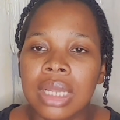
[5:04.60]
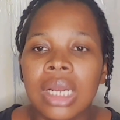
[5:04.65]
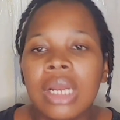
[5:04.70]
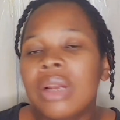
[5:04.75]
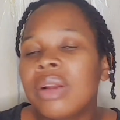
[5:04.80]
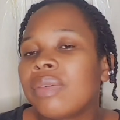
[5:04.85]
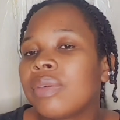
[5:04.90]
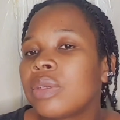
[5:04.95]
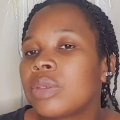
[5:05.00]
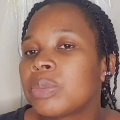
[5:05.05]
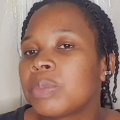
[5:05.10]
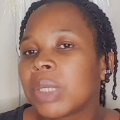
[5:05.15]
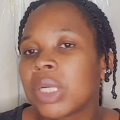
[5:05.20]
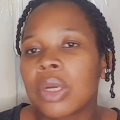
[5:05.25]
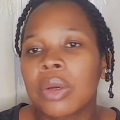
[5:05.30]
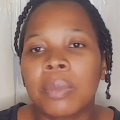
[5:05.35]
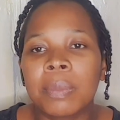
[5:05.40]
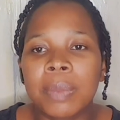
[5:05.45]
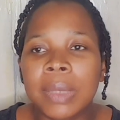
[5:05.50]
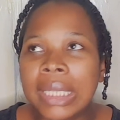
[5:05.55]
a lot of us be
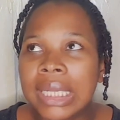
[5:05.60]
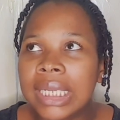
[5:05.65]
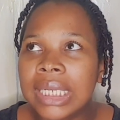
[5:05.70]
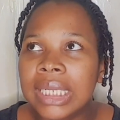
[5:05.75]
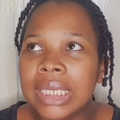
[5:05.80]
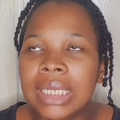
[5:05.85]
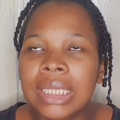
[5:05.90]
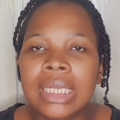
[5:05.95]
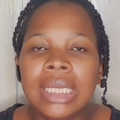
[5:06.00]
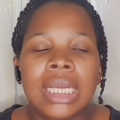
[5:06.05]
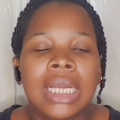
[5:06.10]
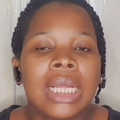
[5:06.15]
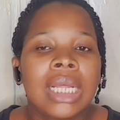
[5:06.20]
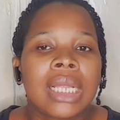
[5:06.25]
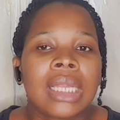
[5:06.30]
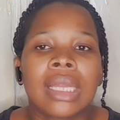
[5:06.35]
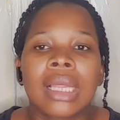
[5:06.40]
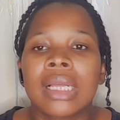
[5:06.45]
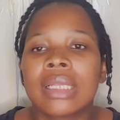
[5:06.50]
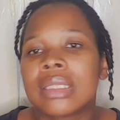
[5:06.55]
complaining
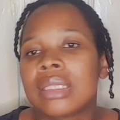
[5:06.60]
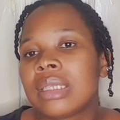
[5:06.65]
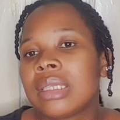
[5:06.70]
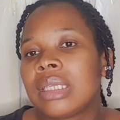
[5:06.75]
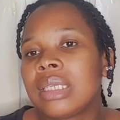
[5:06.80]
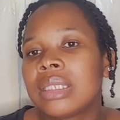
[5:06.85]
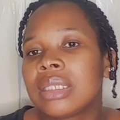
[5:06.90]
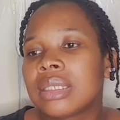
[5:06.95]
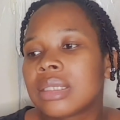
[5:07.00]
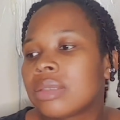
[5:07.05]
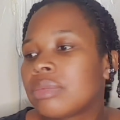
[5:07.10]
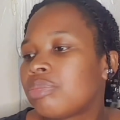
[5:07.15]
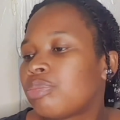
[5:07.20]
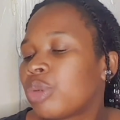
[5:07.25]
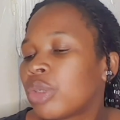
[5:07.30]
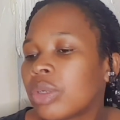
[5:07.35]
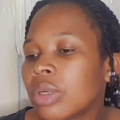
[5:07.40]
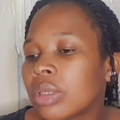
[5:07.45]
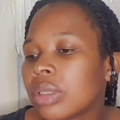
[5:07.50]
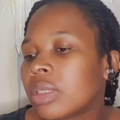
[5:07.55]
that this
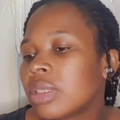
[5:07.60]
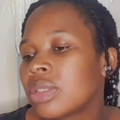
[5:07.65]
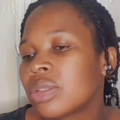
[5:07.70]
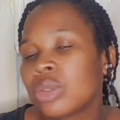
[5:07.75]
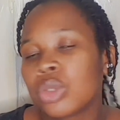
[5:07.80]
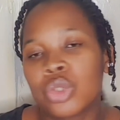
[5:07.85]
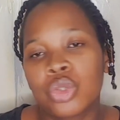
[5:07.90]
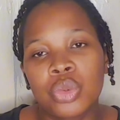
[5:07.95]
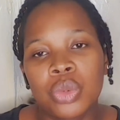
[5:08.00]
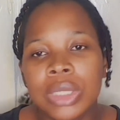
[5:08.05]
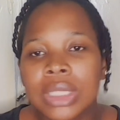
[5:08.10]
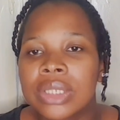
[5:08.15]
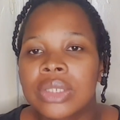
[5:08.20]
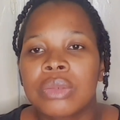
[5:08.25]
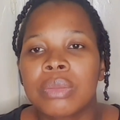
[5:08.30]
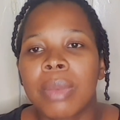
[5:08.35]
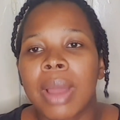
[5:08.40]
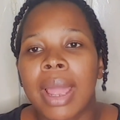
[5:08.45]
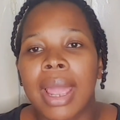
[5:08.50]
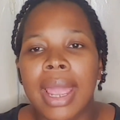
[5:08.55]
product doesn't do this
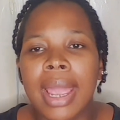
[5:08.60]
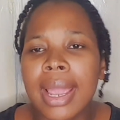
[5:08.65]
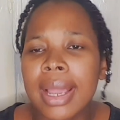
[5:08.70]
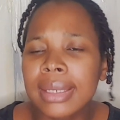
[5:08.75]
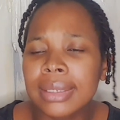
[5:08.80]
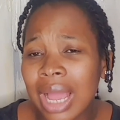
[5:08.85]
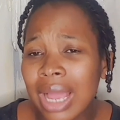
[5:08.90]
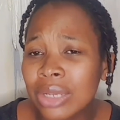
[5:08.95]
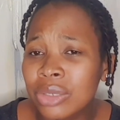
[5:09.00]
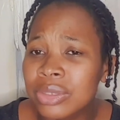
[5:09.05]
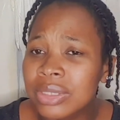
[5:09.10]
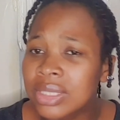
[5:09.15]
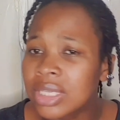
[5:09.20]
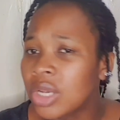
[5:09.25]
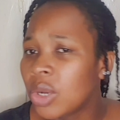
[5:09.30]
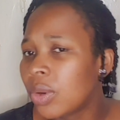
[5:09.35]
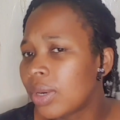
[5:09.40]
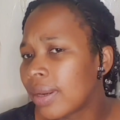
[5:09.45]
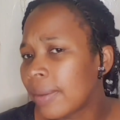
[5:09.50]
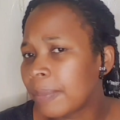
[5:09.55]
to my hair. And you see
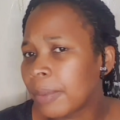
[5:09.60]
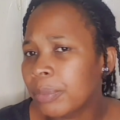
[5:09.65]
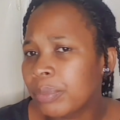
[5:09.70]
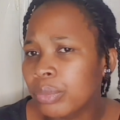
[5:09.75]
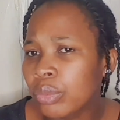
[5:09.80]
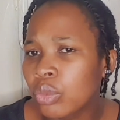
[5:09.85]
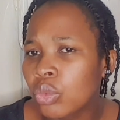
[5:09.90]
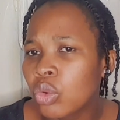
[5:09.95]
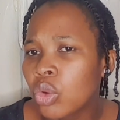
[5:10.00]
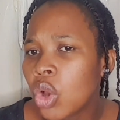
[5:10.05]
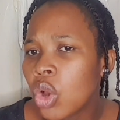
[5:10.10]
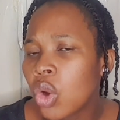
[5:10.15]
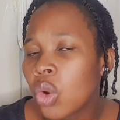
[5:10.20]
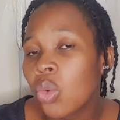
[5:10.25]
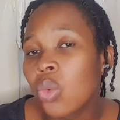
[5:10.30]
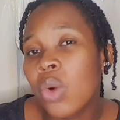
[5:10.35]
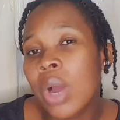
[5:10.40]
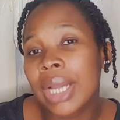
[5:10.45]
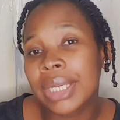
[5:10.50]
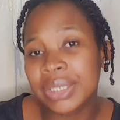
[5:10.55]
other people
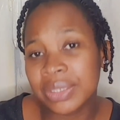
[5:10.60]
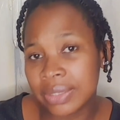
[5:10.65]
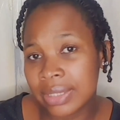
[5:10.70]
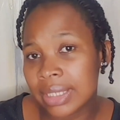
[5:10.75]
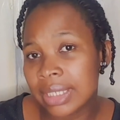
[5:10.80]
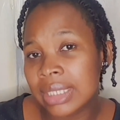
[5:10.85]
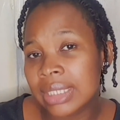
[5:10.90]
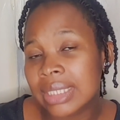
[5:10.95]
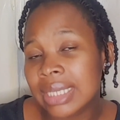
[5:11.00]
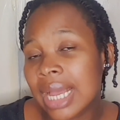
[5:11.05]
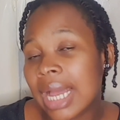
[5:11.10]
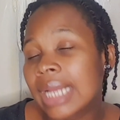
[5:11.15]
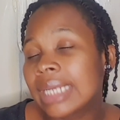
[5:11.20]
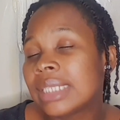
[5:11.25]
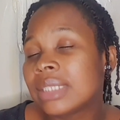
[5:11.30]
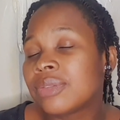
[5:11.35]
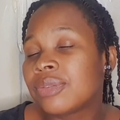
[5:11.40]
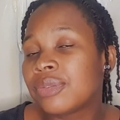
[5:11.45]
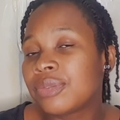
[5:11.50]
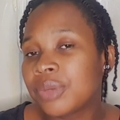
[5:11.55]
who are using it and
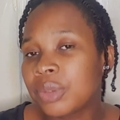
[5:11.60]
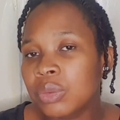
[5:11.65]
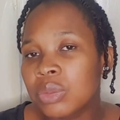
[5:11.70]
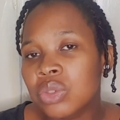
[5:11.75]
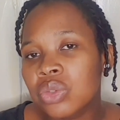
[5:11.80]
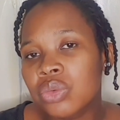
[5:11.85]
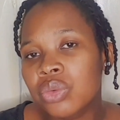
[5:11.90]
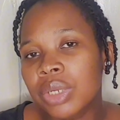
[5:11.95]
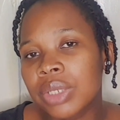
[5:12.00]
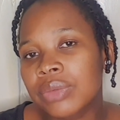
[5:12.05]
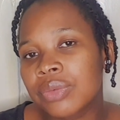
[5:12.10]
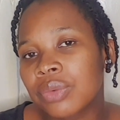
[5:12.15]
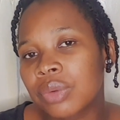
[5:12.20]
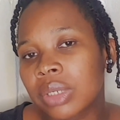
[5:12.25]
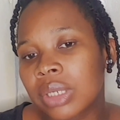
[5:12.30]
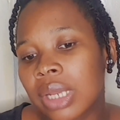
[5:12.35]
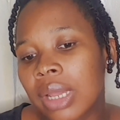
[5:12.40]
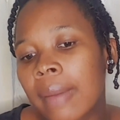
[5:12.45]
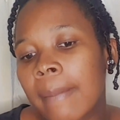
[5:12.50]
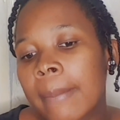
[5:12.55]
it feels great for
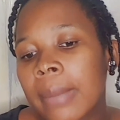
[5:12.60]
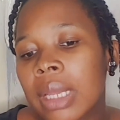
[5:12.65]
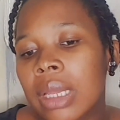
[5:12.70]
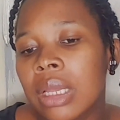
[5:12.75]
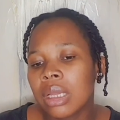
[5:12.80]
them.